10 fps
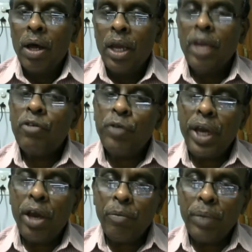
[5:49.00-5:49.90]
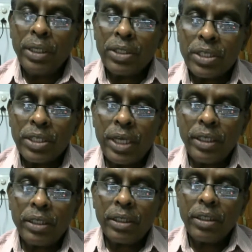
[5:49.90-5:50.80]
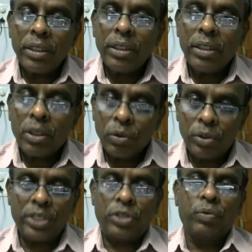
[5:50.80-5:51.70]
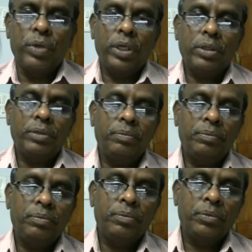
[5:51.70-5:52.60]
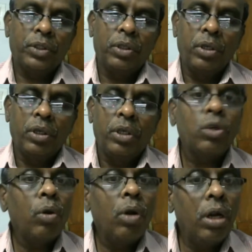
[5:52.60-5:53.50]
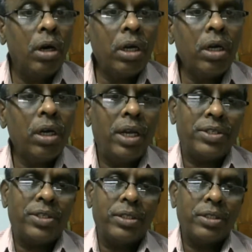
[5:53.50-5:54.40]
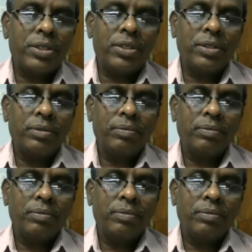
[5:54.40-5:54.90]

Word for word: if we have been sent to this world to learn lessons,